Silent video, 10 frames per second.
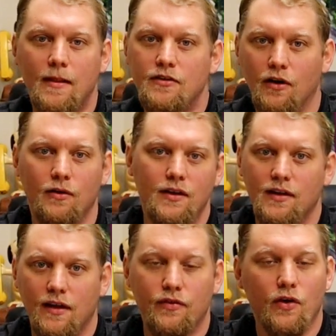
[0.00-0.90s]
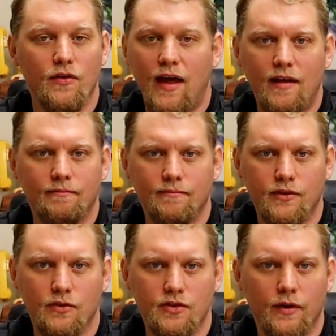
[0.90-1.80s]
So if you've heard that,
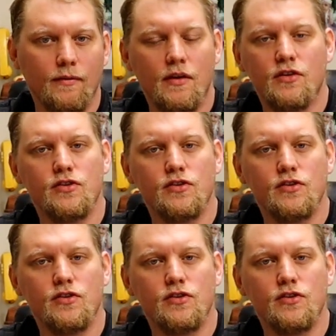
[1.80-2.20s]
don't do it.